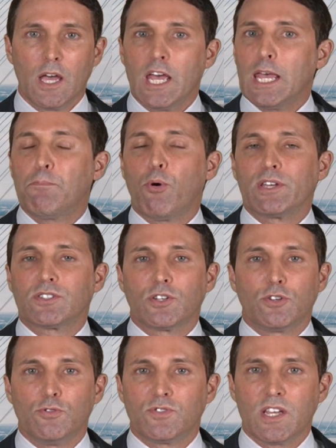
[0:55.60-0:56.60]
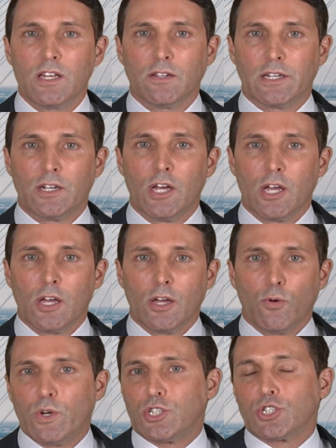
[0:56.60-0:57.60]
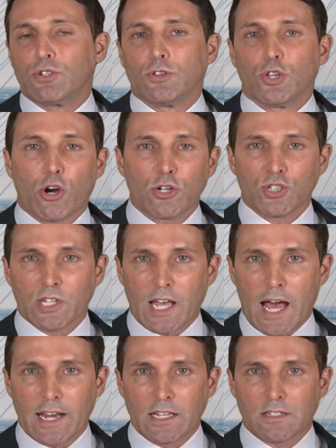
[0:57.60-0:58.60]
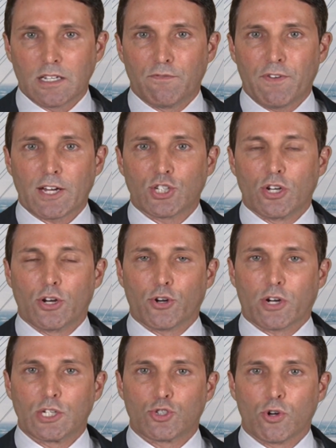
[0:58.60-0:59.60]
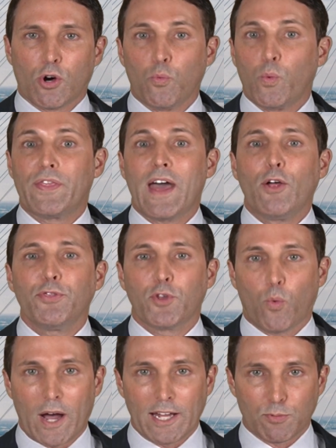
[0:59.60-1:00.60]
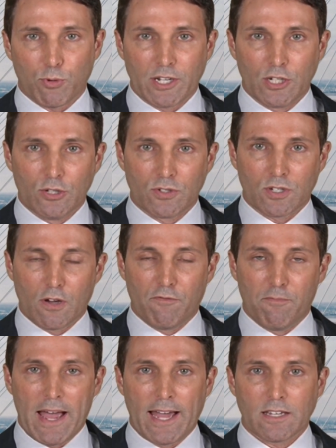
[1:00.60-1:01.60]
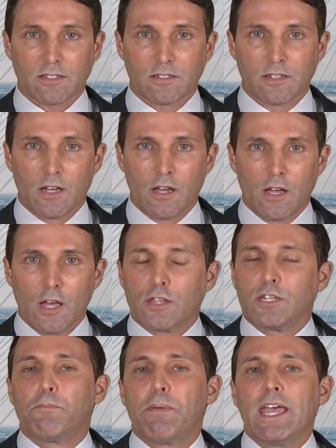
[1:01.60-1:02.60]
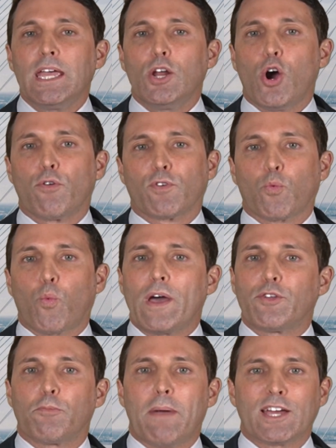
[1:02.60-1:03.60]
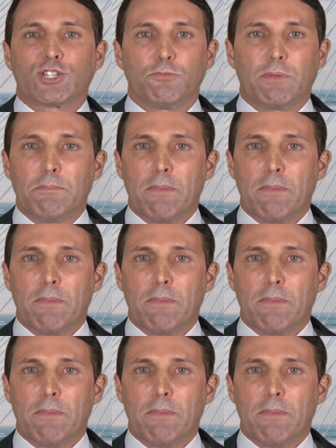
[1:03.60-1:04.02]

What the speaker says: He points to New Zealand, which largely got its infection under control without the widespread use of masks. The debate over whether masks should be